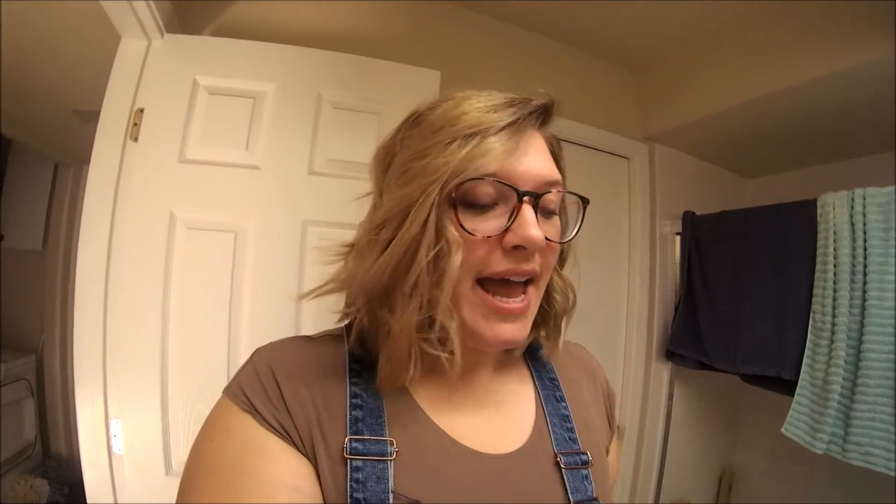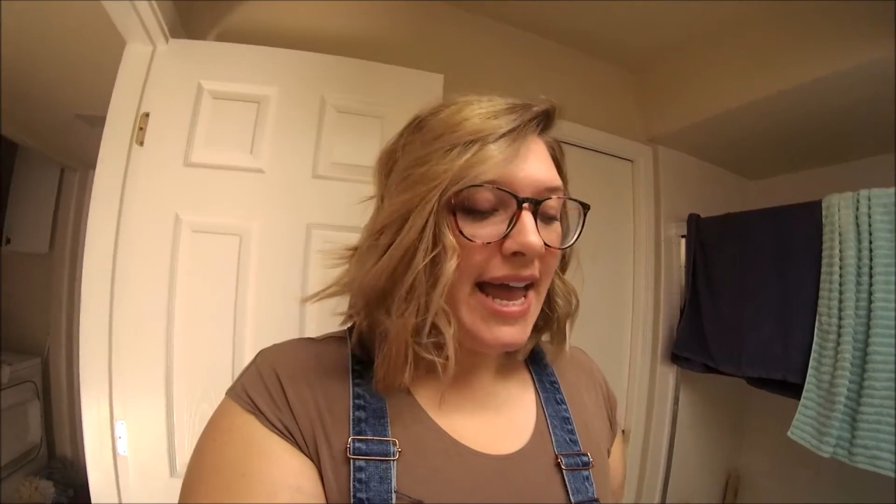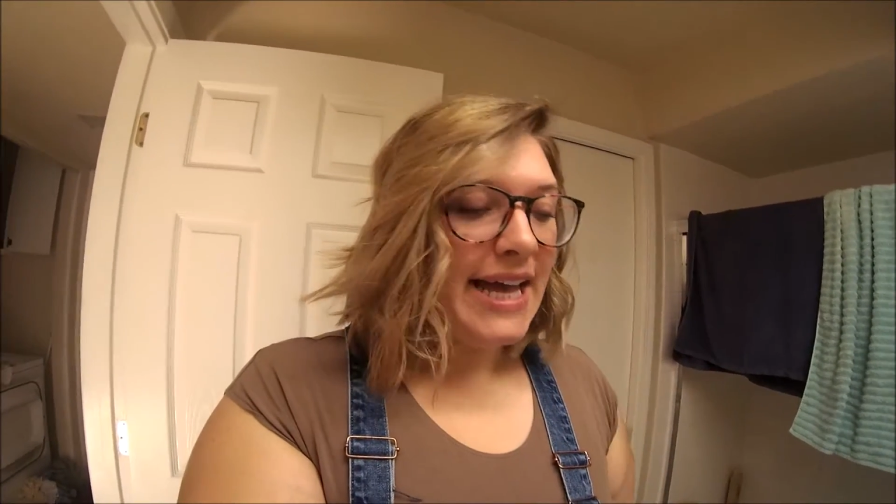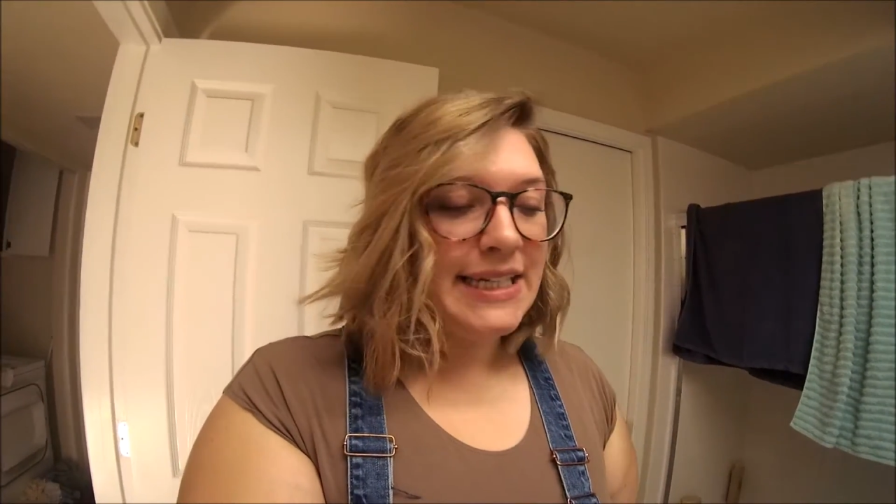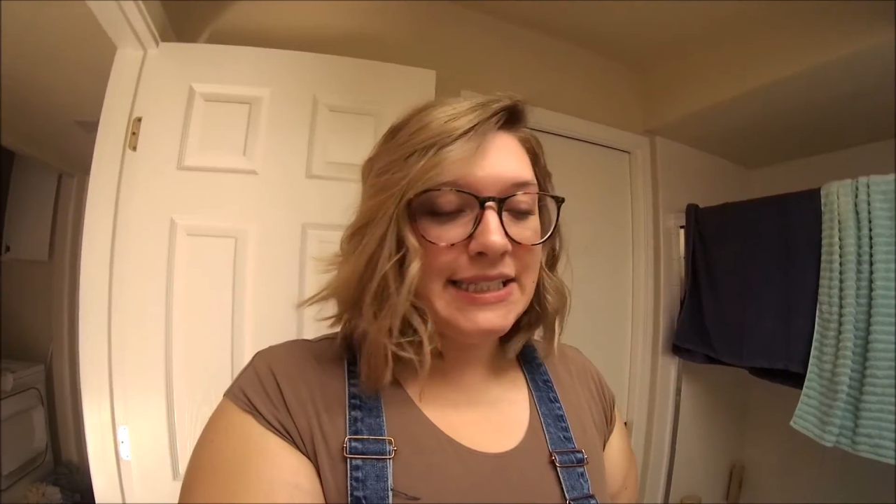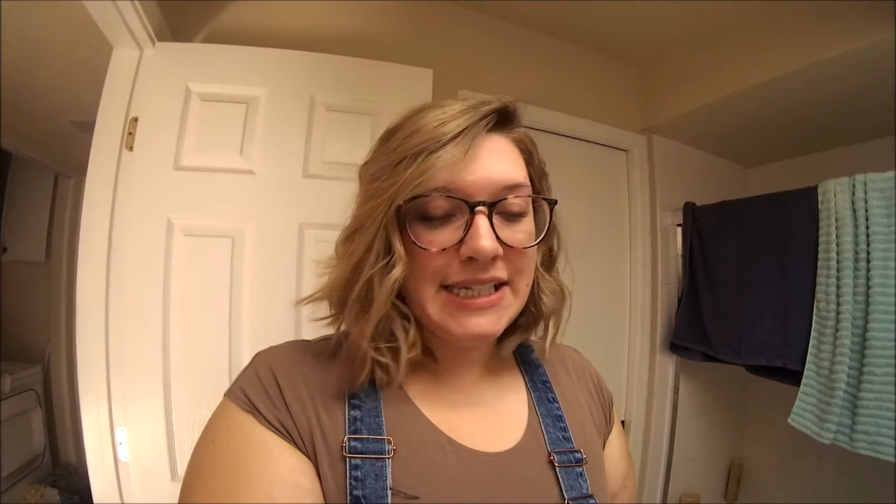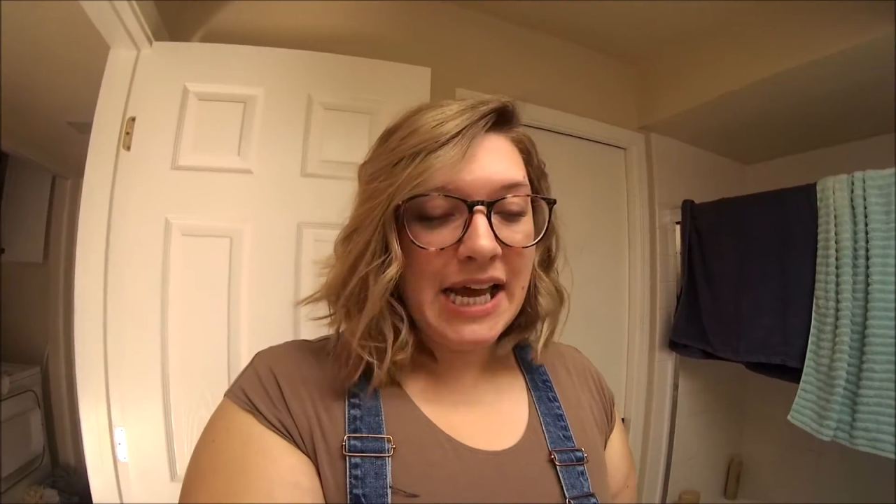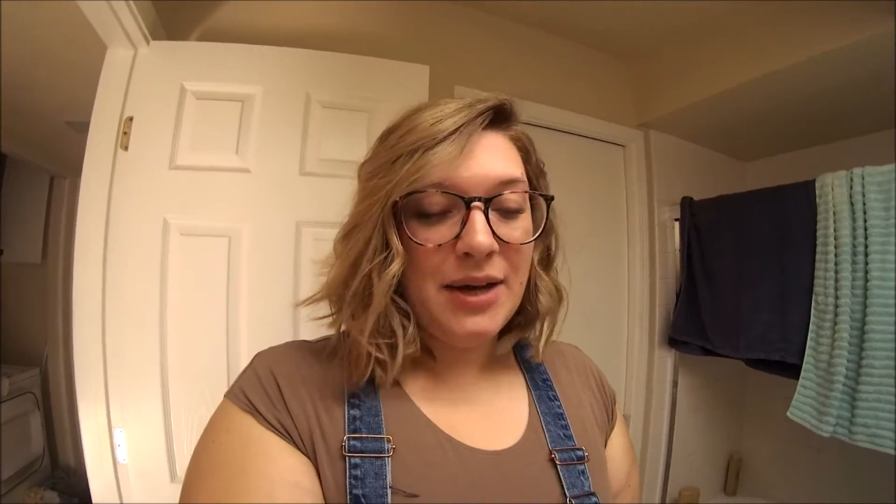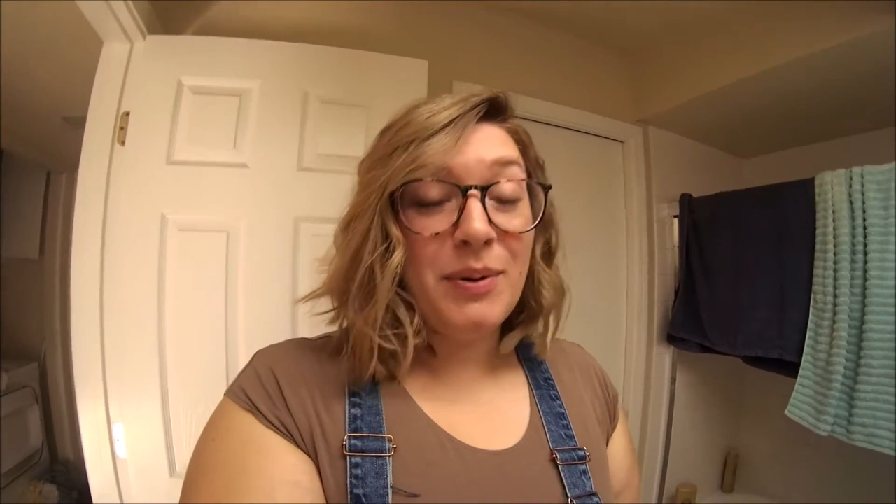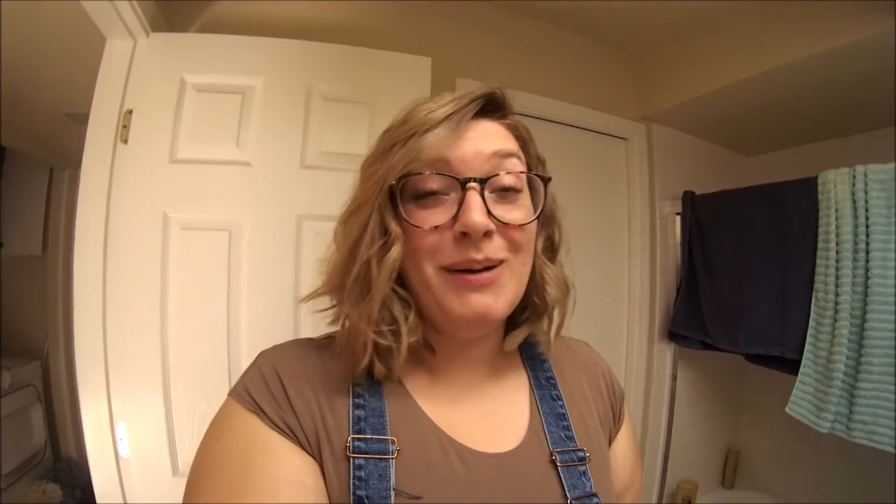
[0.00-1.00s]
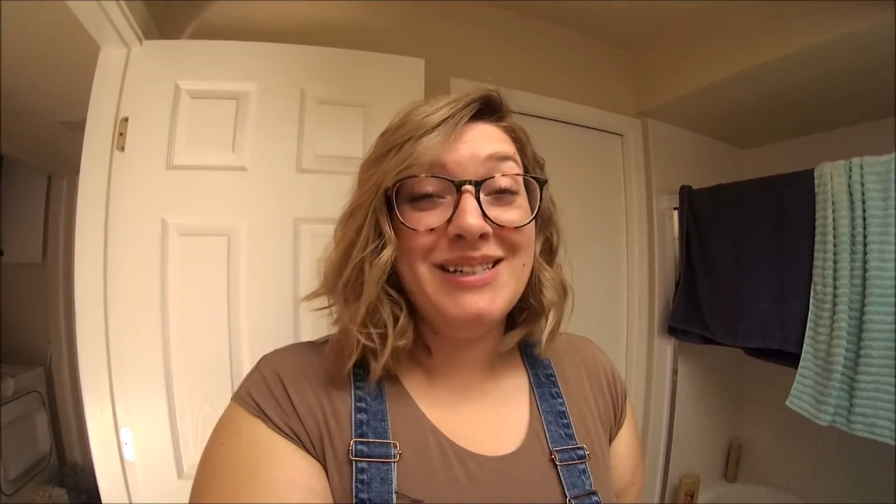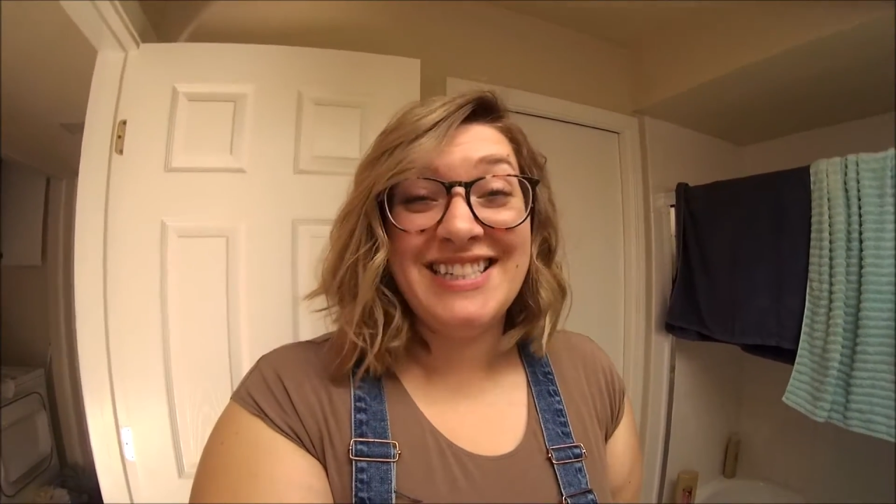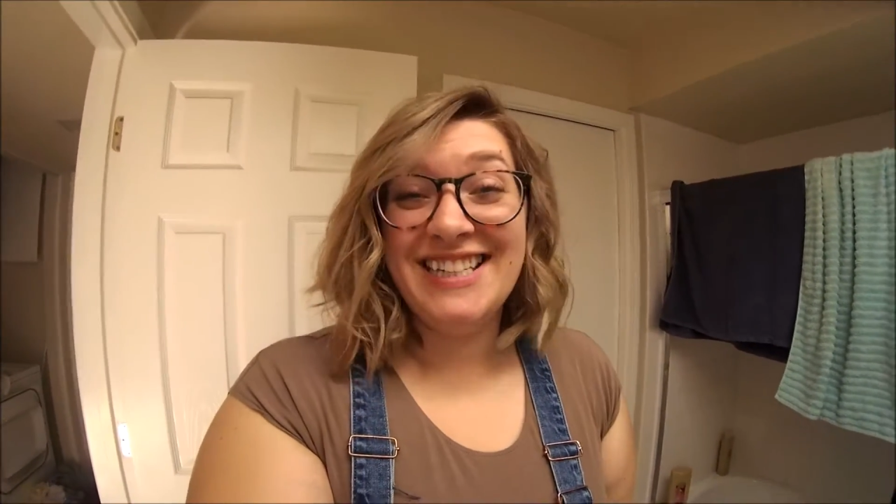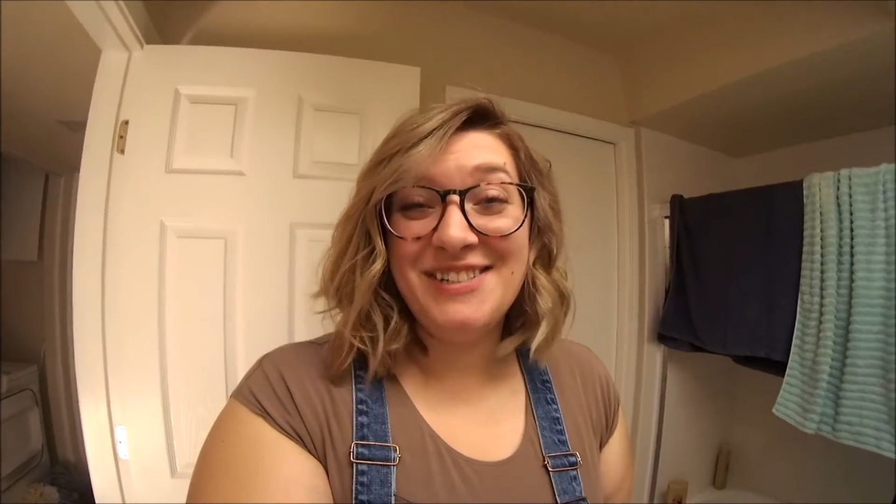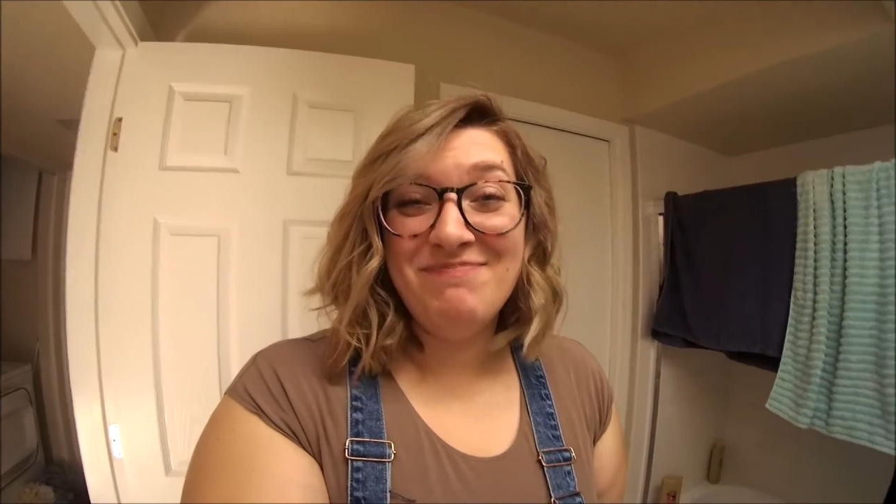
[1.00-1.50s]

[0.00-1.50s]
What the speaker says: And probably send